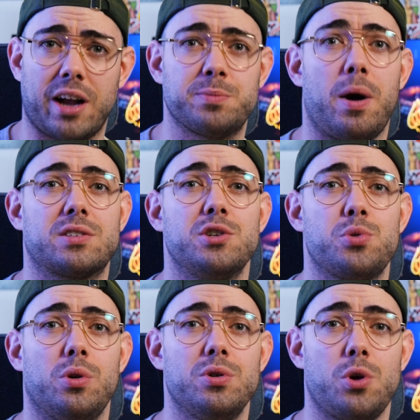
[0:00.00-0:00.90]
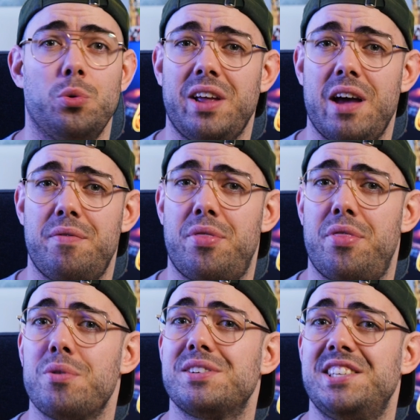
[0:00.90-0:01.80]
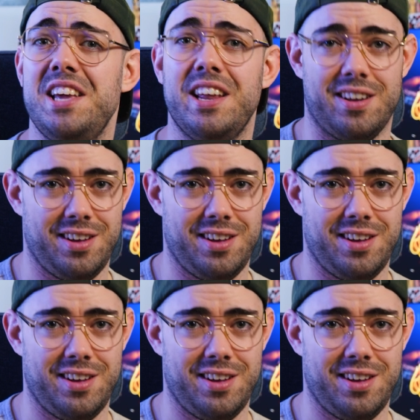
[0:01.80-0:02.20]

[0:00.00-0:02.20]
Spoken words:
Xbox controllers only have 13.